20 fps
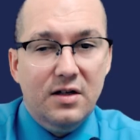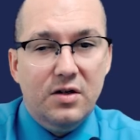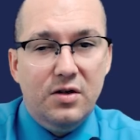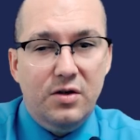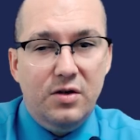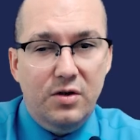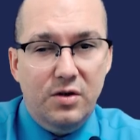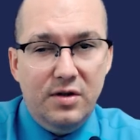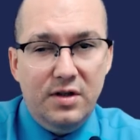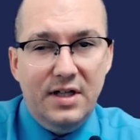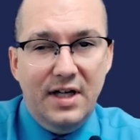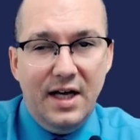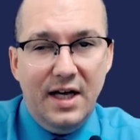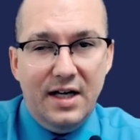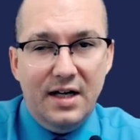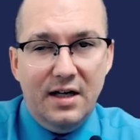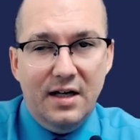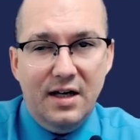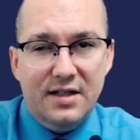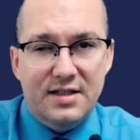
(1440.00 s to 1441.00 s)
could get
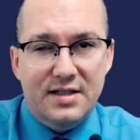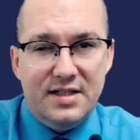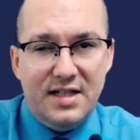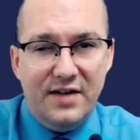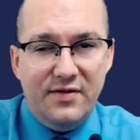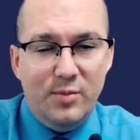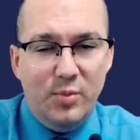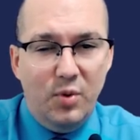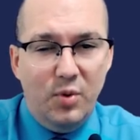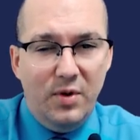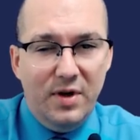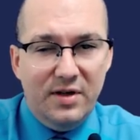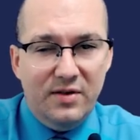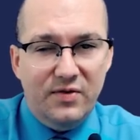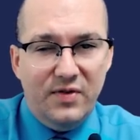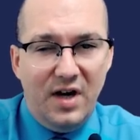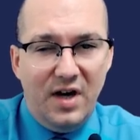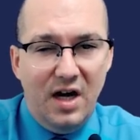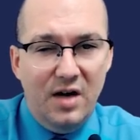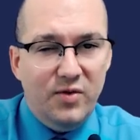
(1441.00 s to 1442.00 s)
a
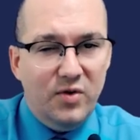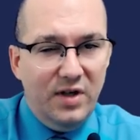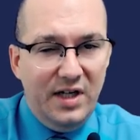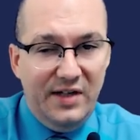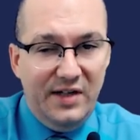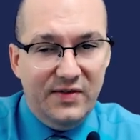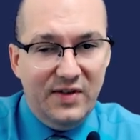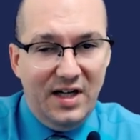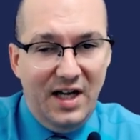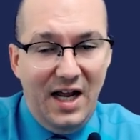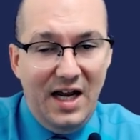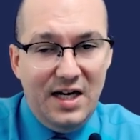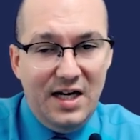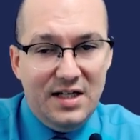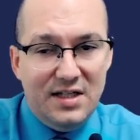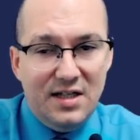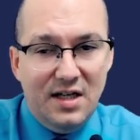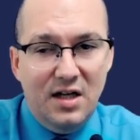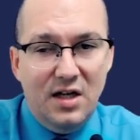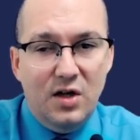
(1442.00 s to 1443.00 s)
7.5 or even
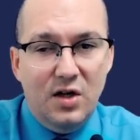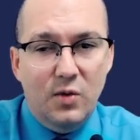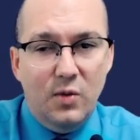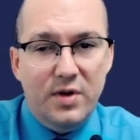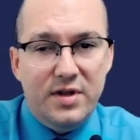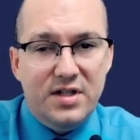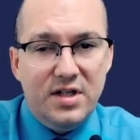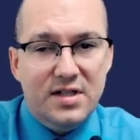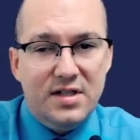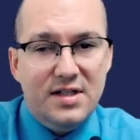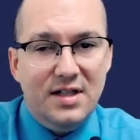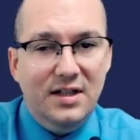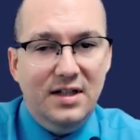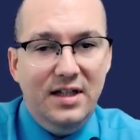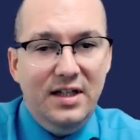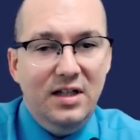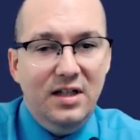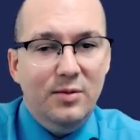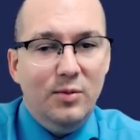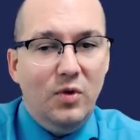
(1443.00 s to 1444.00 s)
8 with just a
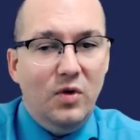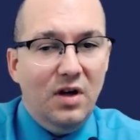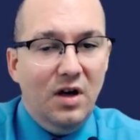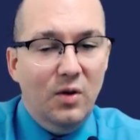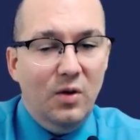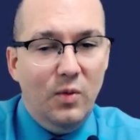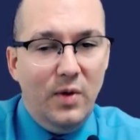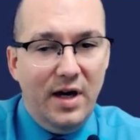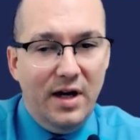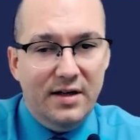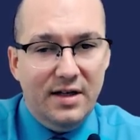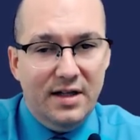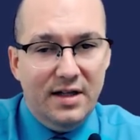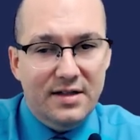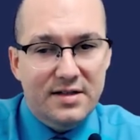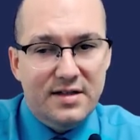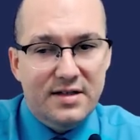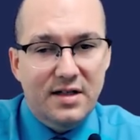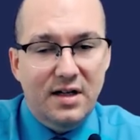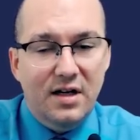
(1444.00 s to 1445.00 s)
little more
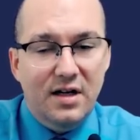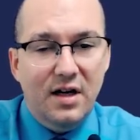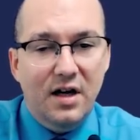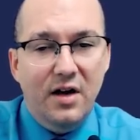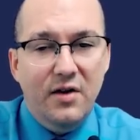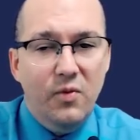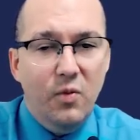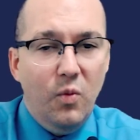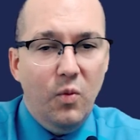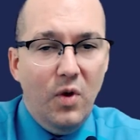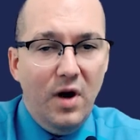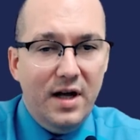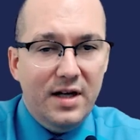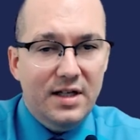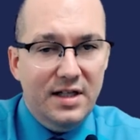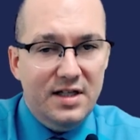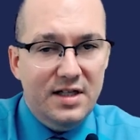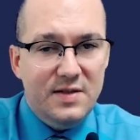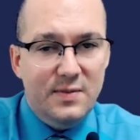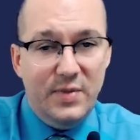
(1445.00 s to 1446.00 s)
awareness of what
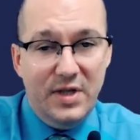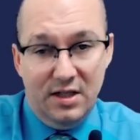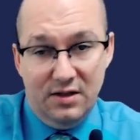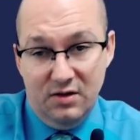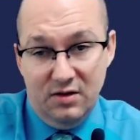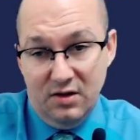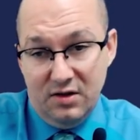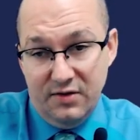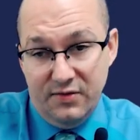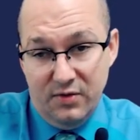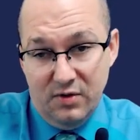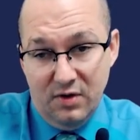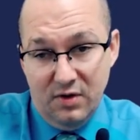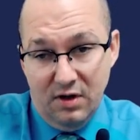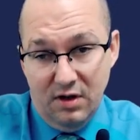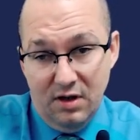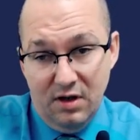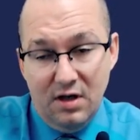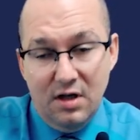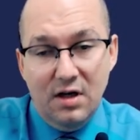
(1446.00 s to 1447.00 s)
is being looked
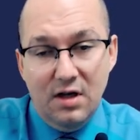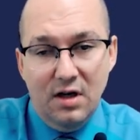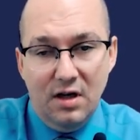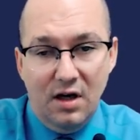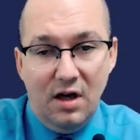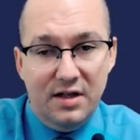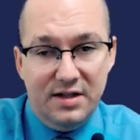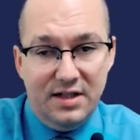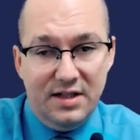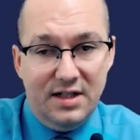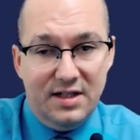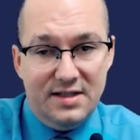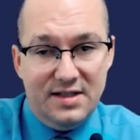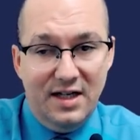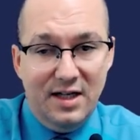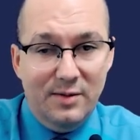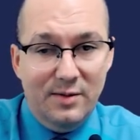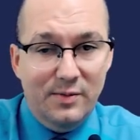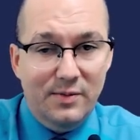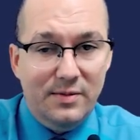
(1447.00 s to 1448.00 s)
for on the
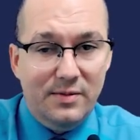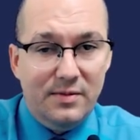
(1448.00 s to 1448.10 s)
exam.